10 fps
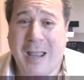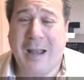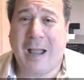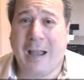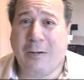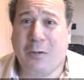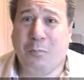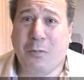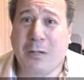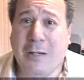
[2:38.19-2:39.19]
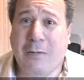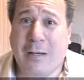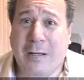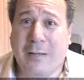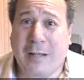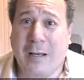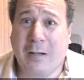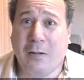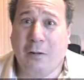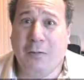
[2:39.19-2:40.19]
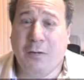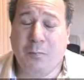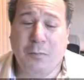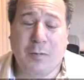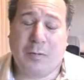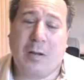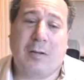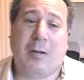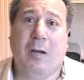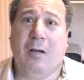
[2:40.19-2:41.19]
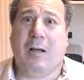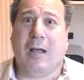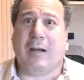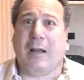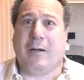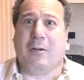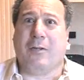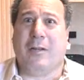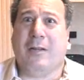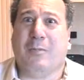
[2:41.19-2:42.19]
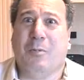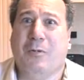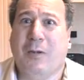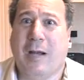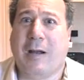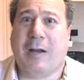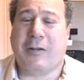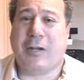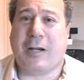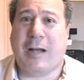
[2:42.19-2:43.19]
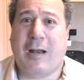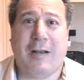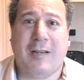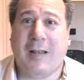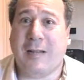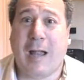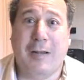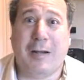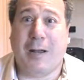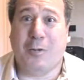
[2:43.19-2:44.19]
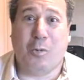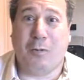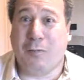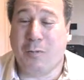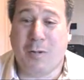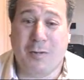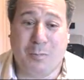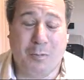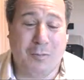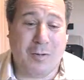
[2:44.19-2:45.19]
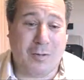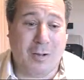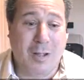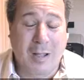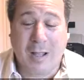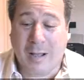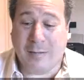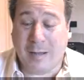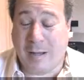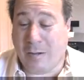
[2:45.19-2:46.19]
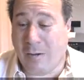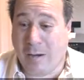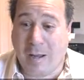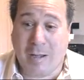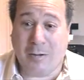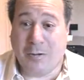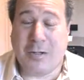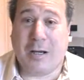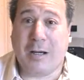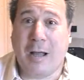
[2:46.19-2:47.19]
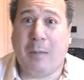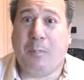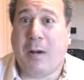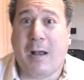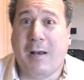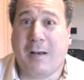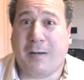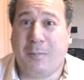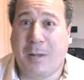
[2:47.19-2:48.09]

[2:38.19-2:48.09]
And I couldn't believe that he said he loved this movie, so I said, oh, I gotta go see this movie, I gotta check it out. And he said, Dad, you gotta do a review on this movie. So I said, I'll go check it out, but I don't